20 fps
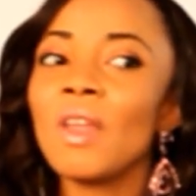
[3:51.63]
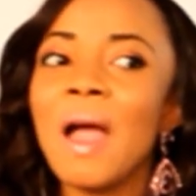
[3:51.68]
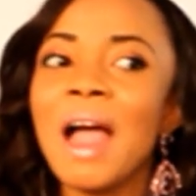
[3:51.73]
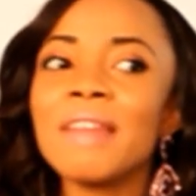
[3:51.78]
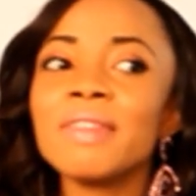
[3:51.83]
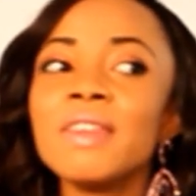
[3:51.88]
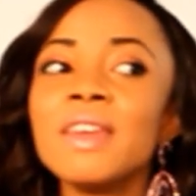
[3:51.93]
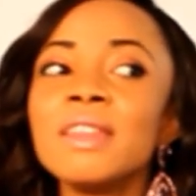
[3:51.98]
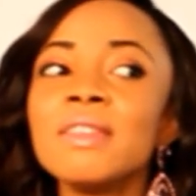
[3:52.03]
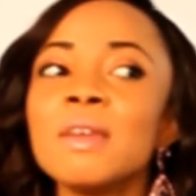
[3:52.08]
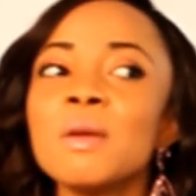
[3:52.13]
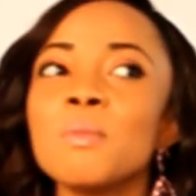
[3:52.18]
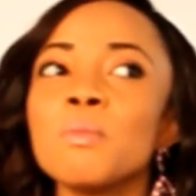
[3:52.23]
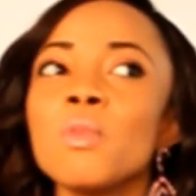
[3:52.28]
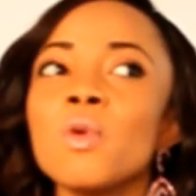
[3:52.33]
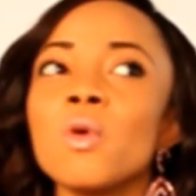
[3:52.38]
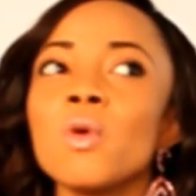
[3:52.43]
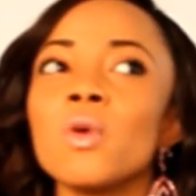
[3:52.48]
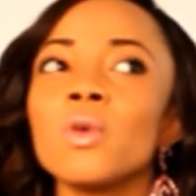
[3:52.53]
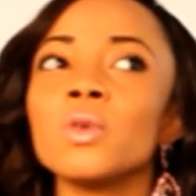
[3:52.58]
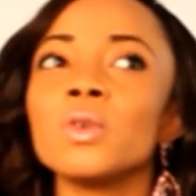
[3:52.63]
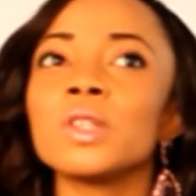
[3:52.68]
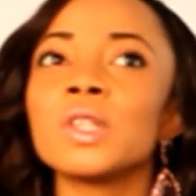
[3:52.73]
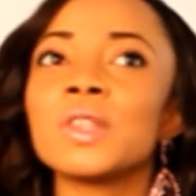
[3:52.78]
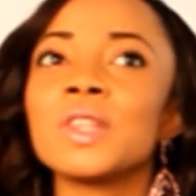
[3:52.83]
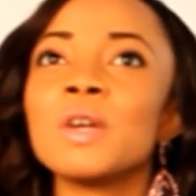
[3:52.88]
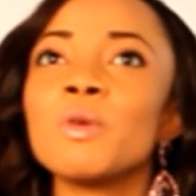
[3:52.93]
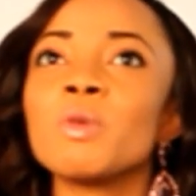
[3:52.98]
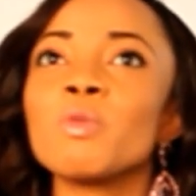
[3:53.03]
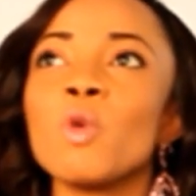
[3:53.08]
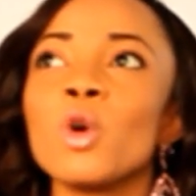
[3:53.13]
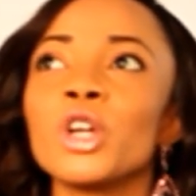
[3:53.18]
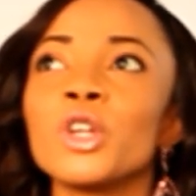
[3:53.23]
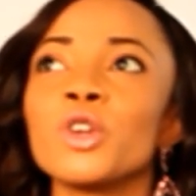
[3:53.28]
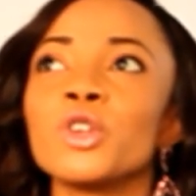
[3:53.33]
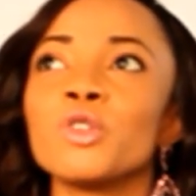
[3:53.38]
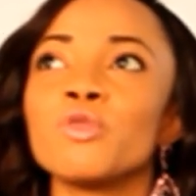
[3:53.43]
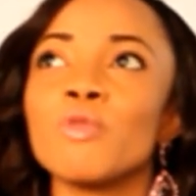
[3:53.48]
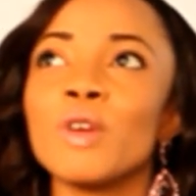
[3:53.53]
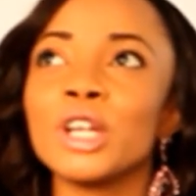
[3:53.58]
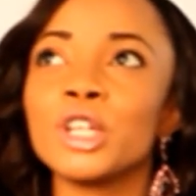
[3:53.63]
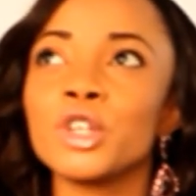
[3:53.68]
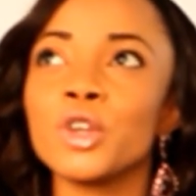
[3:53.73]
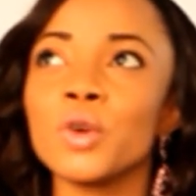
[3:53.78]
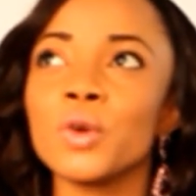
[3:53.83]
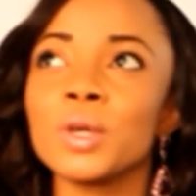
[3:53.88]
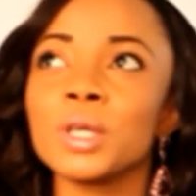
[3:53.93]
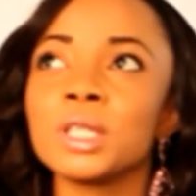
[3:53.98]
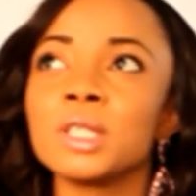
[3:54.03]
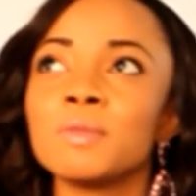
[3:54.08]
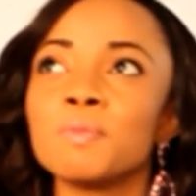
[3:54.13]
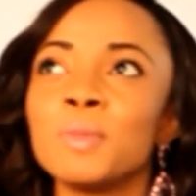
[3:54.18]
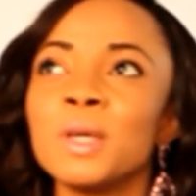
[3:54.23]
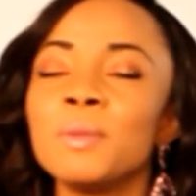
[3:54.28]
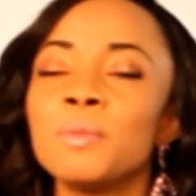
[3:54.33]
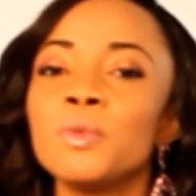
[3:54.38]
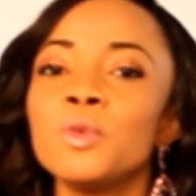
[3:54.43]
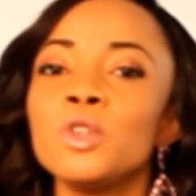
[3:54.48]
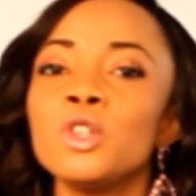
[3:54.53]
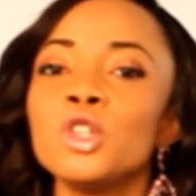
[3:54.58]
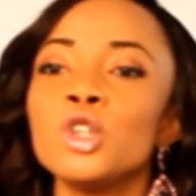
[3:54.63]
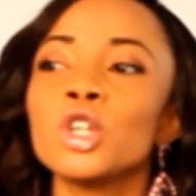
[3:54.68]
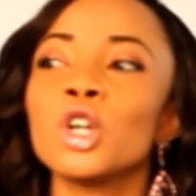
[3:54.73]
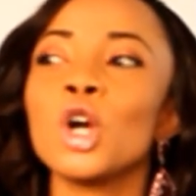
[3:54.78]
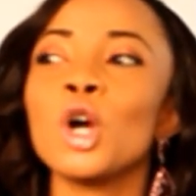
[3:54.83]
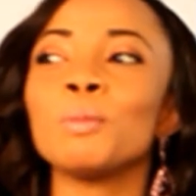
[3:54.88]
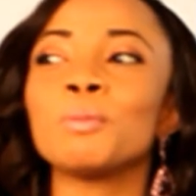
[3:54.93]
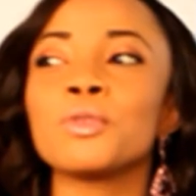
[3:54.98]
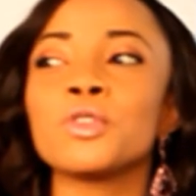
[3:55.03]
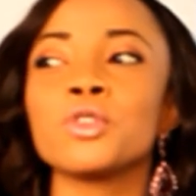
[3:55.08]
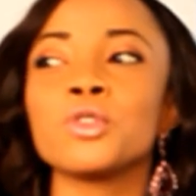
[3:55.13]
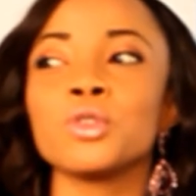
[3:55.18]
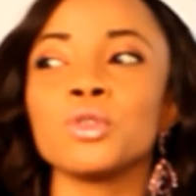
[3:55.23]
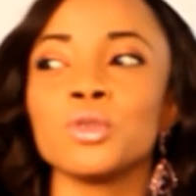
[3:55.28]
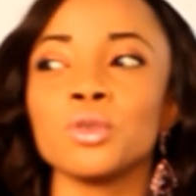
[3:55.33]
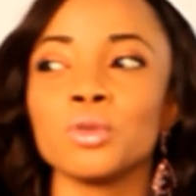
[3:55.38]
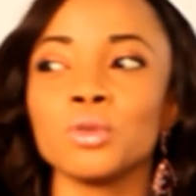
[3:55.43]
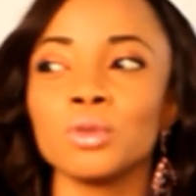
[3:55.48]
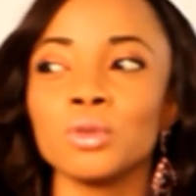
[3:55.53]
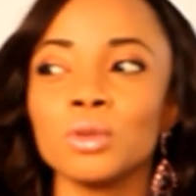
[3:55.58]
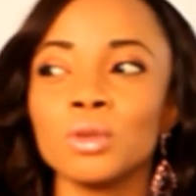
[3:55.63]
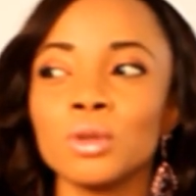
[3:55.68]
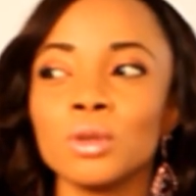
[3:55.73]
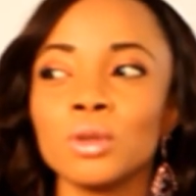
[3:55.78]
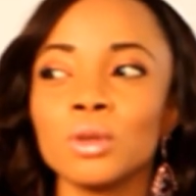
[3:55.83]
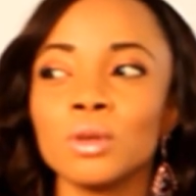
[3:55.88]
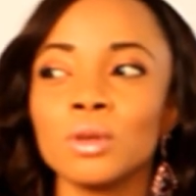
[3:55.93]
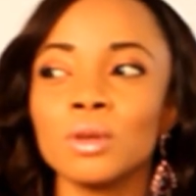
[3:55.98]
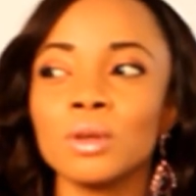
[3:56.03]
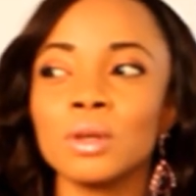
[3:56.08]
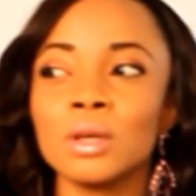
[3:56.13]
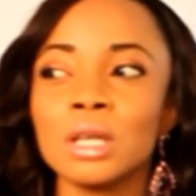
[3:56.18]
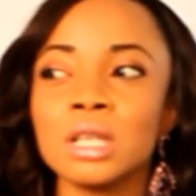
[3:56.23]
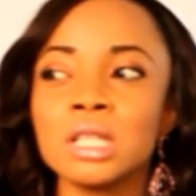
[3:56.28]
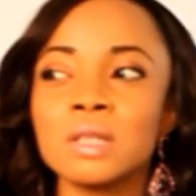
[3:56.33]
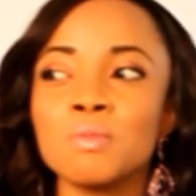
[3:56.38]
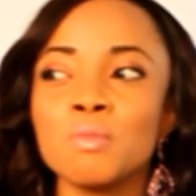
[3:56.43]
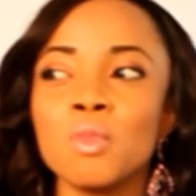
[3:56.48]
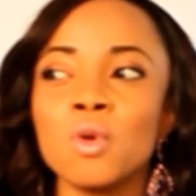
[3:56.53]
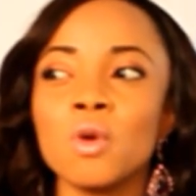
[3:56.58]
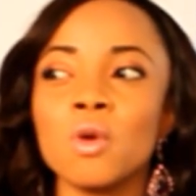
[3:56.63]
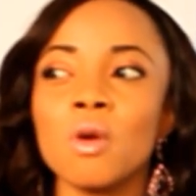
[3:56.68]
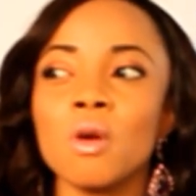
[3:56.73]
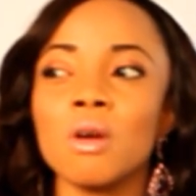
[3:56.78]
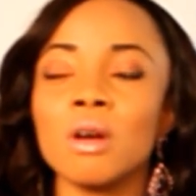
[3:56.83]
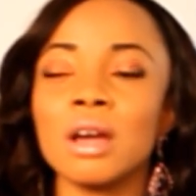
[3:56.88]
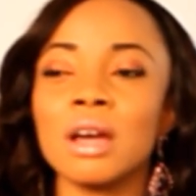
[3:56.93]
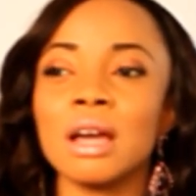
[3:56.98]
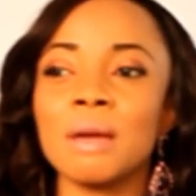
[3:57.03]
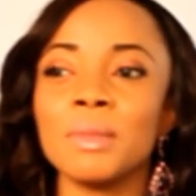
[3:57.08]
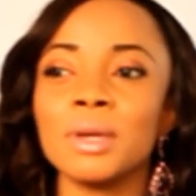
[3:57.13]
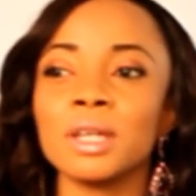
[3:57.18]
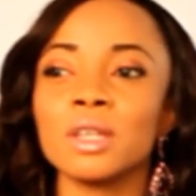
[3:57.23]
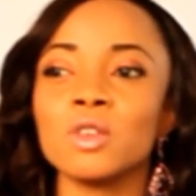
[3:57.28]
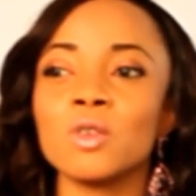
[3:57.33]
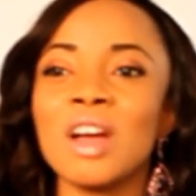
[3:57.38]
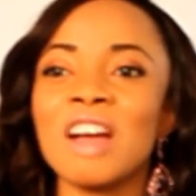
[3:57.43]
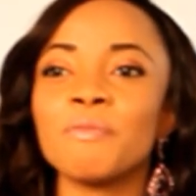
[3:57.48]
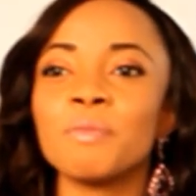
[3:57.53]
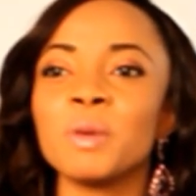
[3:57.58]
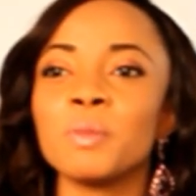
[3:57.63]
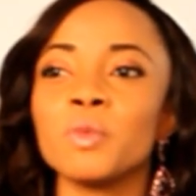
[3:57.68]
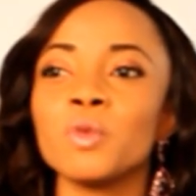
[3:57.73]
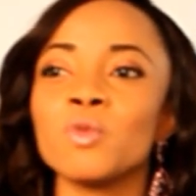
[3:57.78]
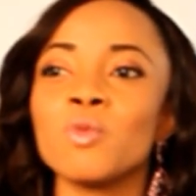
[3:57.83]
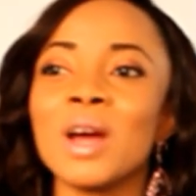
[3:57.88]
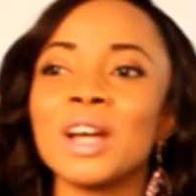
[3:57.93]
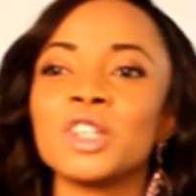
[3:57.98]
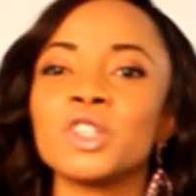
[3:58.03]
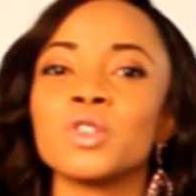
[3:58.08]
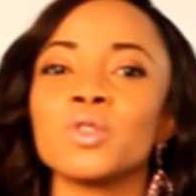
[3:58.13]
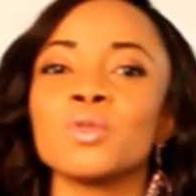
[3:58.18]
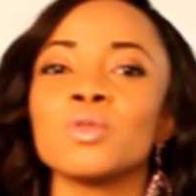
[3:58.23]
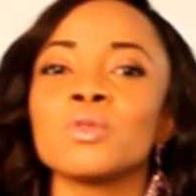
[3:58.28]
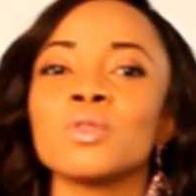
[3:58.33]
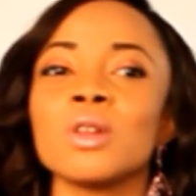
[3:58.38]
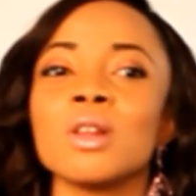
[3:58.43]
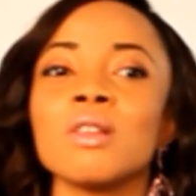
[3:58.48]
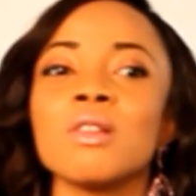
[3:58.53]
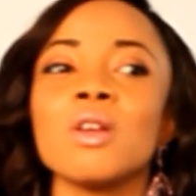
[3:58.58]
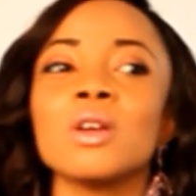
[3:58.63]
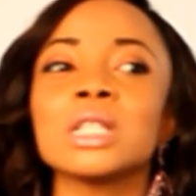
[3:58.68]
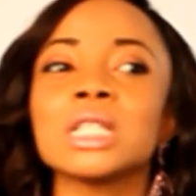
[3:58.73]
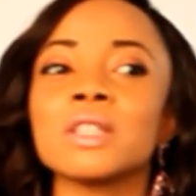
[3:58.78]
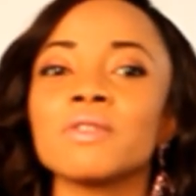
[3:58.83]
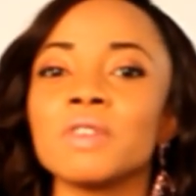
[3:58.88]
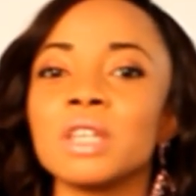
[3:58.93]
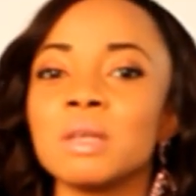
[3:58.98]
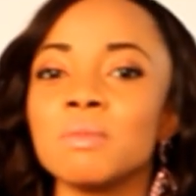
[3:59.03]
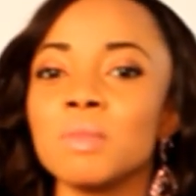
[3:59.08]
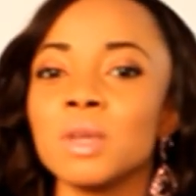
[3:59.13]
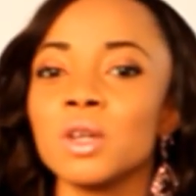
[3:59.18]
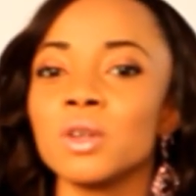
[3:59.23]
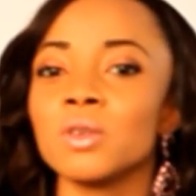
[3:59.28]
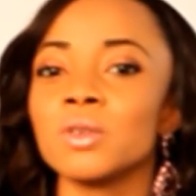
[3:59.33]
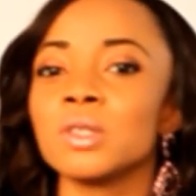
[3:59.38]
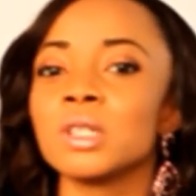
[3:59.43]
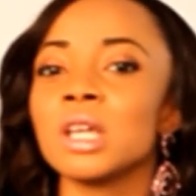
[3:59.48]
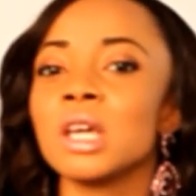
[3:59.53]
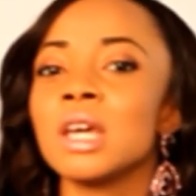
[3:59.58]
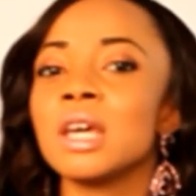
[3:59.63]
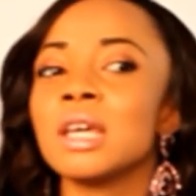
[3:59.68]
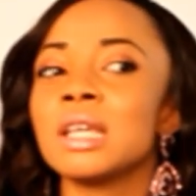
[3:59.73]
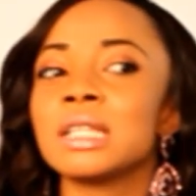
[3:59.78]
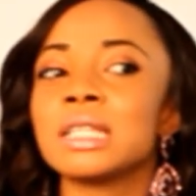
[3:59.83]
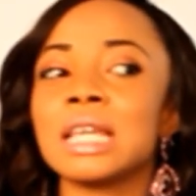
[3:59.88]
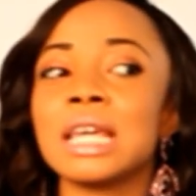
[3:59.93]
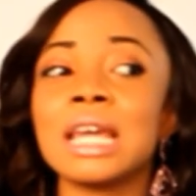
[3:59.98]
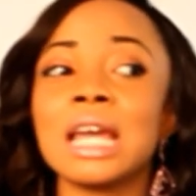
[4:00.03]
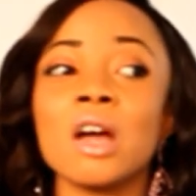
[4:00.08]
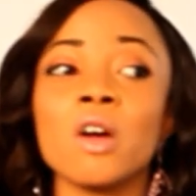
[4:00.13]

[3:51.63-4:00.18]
I think they're more. The thing with working on the radio is people look up to you. Is more. I mean, you have people write you loads of emails saying